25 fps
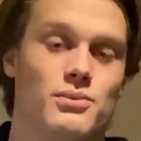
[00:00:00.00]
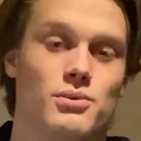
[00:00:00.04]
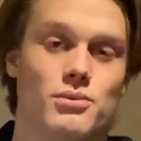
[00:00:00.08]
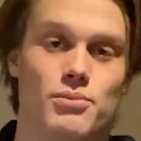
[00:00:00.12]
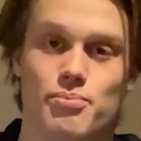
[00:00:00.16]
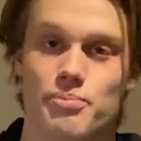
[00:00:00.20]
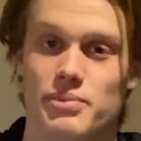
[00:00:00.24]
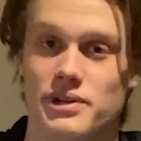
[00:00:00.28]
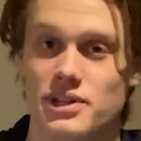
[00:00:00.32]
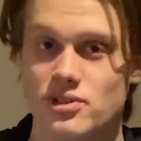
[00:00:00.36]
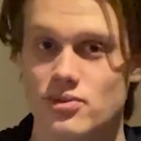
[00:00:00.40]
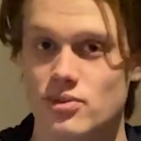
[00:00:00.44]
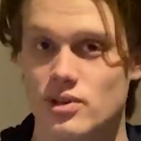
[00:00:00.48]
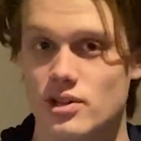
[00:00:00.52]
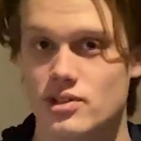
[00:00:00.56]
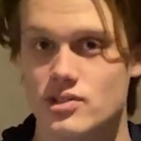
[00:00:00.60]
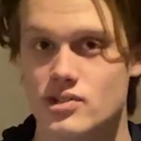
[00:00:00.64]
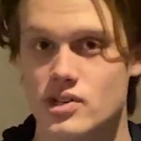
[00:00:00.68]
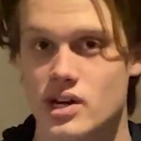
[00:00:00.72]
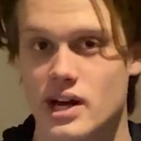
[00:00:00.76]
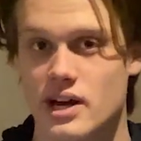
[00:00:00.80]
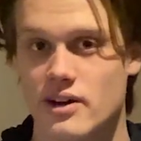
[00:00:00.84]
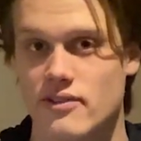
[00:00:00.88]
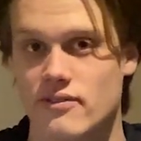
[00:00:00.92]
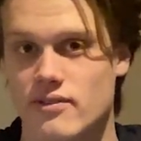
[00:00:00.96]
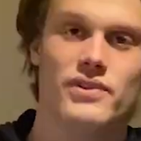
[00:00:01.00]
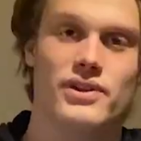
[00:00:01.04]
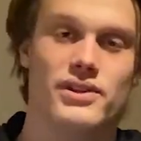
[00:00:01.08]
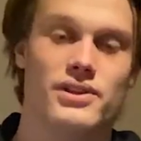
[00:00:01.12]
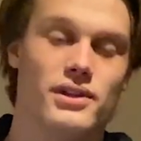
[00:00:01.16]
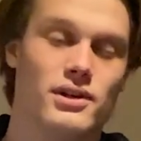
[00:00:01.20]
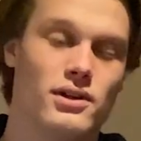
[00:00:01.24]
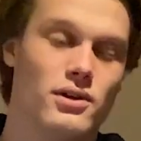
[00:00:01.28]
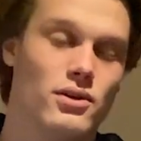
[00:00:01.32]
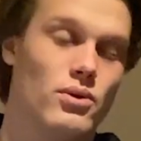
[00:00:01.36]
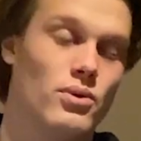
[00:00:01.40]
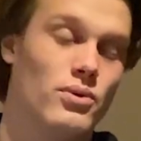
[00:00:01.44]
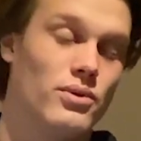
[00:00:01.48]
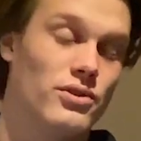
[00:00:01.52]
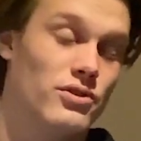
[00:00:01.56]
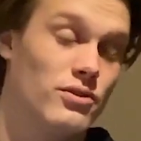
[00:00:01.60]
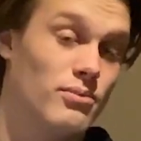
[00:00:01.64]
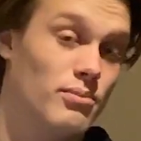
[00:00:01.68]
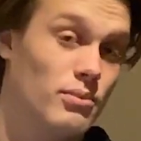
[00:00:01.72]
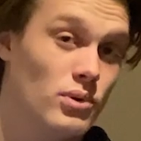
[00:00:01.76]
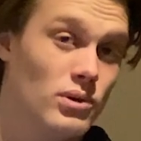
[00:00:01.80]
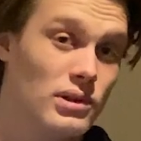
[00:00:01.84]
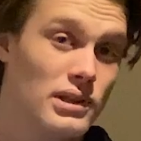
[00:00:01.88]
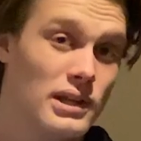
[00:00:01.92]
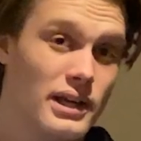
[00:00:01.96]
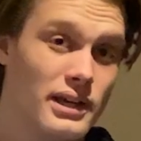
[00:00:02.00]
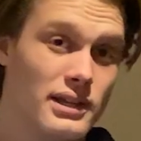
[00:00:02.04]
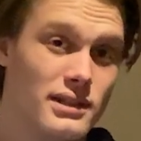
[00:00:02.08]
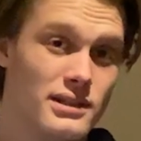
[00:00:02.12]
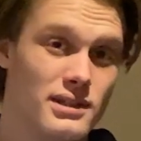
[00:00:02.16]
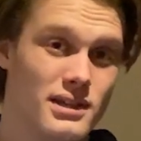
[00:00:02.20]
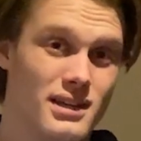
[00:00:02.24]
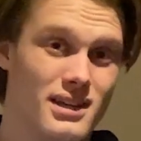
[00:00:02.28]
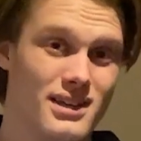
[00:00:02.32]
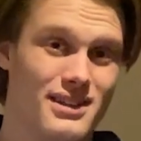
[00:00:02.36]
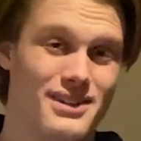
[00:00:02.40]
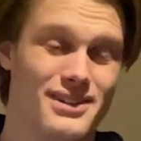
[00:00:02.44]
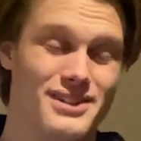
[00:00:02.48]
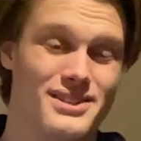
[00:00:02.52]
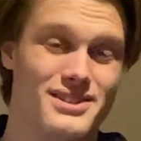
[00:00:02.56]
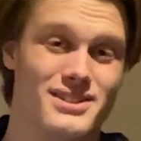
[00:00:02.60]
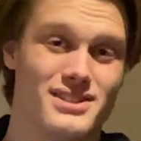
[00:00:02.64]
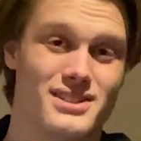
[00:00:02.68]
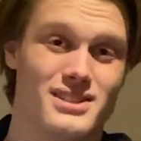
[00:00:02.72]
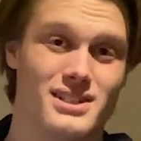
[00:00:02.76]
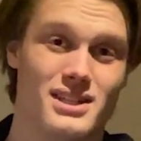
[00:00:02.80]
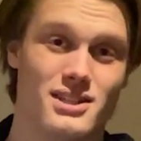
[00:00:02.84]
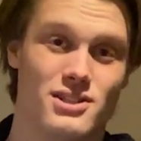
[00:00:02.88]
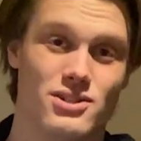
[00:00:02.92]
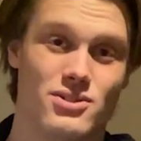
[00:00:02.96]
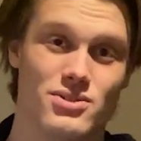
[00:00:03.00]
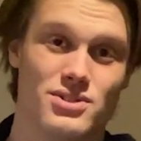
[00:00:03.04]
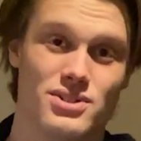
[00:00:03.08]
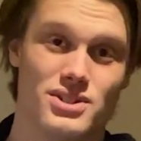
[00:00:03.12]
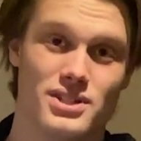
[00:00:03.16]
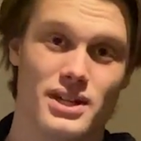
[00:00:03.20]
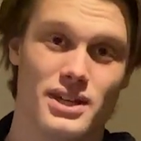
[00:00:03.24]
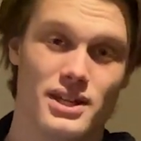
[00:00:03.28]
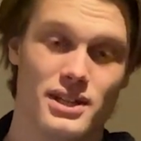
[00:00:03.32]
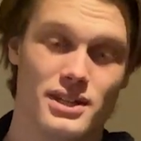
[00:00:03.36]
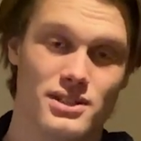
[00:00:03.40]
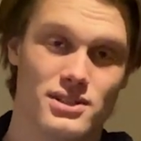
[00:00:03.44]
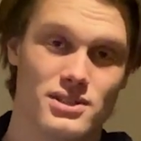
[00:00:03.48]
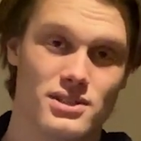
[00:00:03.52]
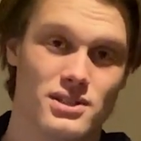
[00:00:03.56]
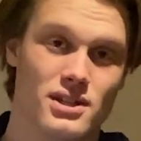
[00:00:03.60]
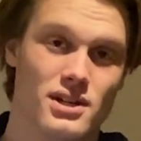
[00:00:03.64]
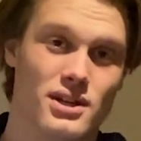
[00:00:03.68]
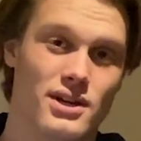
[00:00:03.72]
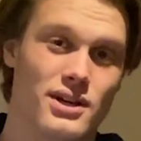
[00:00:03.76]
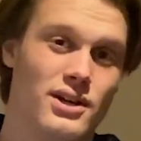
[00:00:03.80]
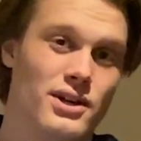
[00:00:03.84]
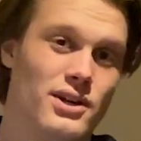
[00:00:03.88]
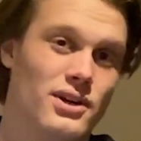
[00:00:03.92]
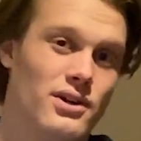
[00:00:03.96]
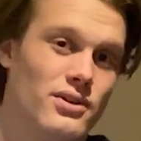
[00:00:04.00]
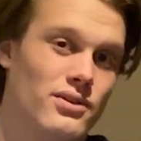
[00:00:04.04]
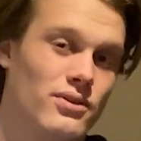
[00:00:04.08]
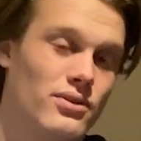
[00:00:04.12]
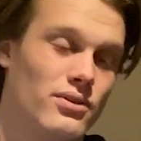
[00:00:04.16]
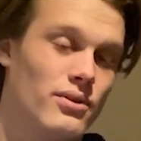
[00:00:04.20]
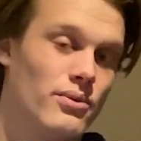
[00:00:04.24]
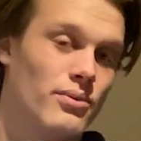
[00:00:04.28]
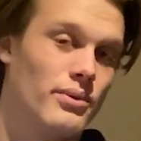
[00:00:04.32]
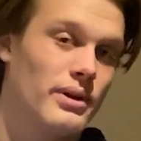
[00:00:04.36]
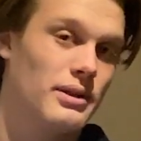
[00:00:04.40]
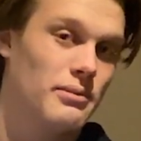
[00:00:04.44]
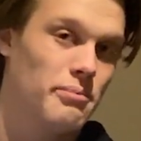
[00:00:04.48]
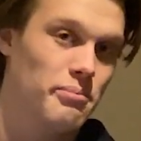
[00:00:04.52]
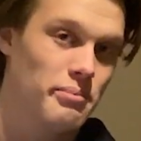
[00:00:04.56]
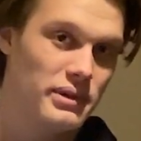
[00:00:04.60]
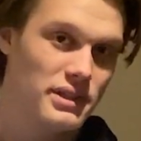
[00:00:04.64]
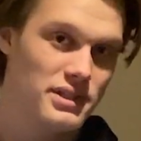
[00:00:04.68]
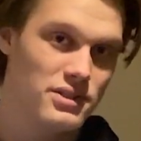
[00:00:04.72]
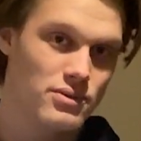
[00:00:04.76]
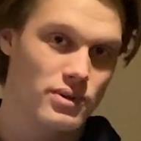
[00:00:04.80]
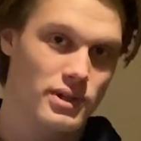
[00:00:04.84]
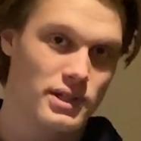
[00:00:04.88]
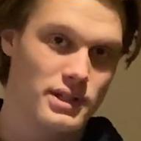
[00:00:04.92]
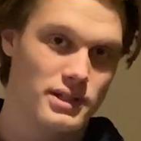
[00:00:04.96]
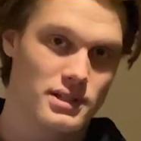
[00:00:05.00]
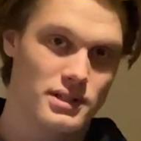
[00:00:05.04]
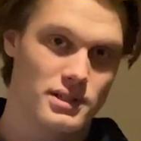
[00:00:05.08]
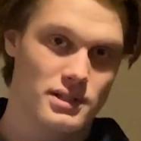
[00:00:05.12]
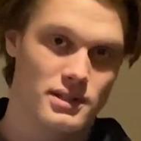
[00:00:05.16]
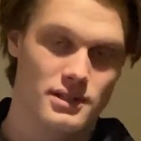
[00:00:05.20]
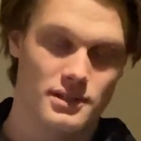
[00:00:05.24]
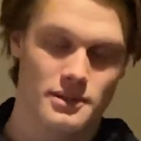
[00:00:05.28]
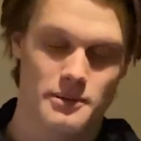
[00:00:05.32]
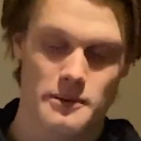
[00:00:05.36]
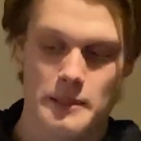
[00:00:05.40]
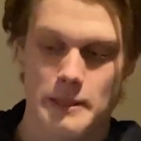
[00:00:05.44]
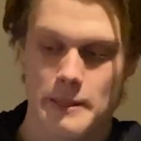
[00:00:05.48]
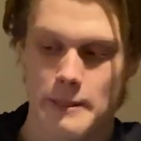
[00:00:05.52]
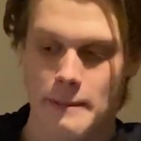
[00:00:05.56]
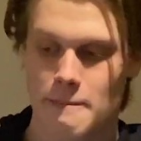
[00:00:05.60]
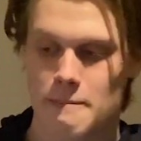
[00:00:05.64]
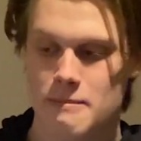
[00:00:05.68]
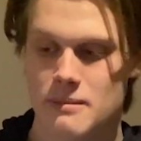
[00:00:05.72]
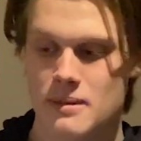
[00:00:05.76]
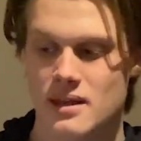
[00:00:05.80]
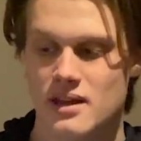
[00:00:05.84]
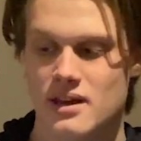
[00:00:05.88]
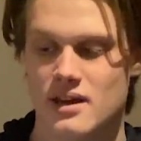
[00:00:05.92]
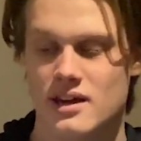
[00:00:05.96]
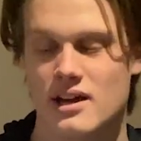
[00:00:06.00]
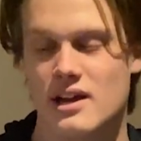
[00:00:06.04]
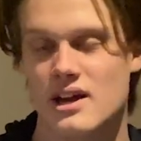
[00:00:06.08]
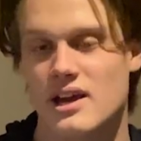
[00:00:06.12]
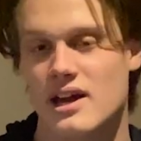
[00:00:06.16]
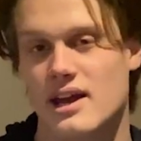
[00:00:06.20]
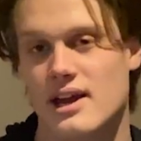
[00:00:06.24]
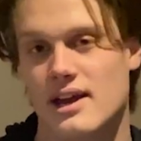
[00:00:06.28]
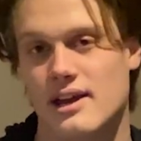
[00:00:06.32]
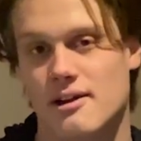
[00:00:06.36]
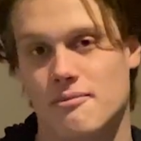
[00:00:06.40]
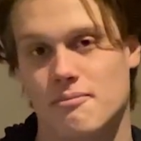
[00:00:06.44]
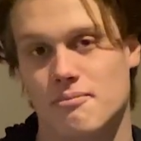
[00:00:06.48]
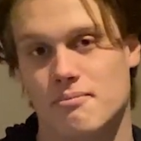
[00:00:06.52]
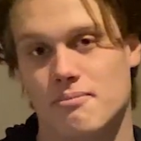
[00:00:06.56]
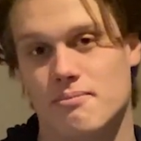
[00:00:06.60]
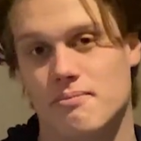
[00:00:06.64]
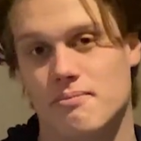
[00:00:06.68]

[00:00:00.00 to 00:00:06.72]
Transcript: bitrate you have, and then go into Moonlight and then set your settings to the right bitrate. And